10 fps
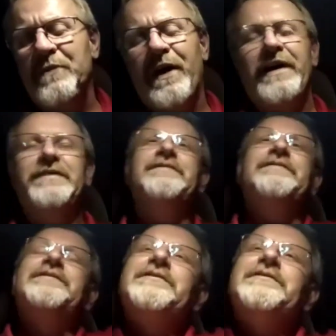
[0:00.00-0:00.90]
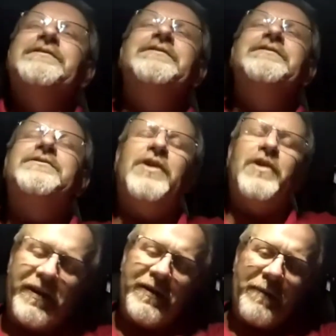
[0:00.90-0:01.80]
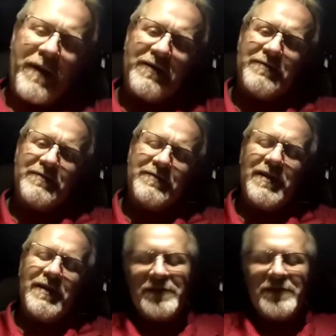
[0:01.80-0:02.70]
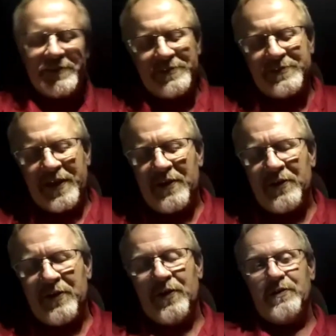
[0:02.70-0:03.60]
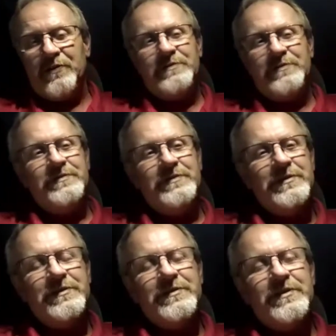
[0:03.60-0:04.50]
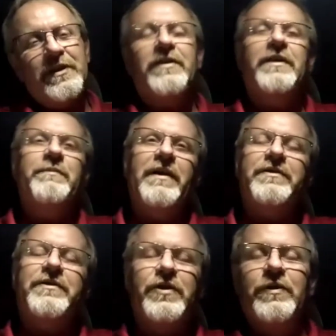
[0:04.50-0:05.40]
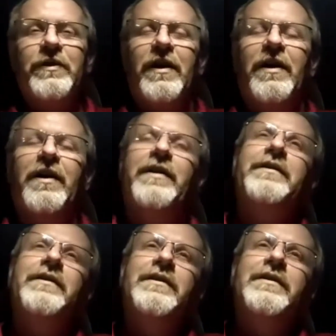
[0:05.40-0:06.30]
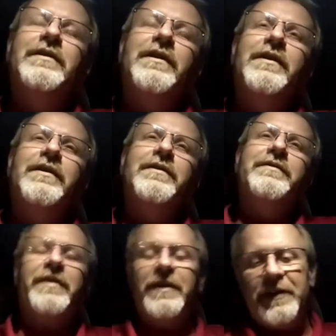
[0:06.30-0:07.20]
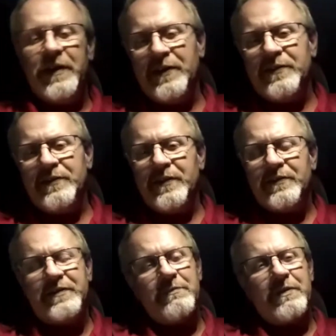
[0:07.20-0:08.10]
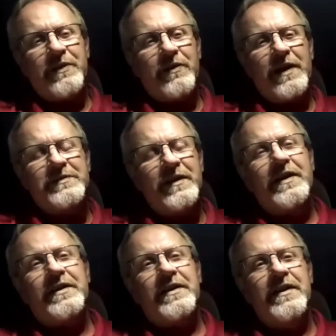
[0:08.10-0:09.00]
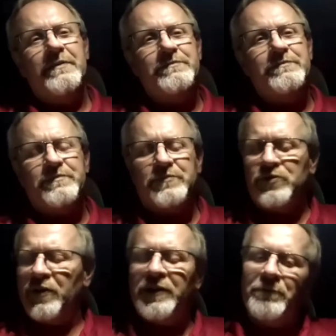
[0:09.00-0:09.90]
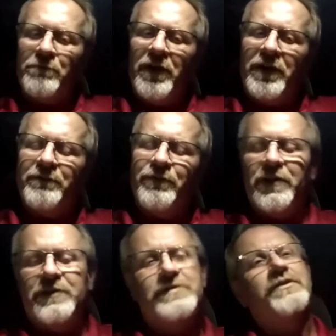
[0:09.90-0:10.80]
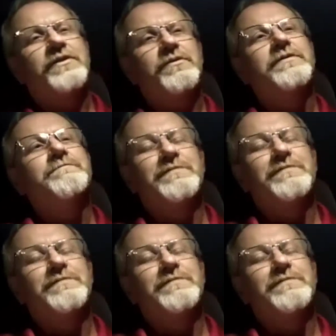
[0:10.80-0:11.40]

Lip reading: Biden talking about at his town hall, talking about QAnon, thinking that Democrats like him drink the blood of young children?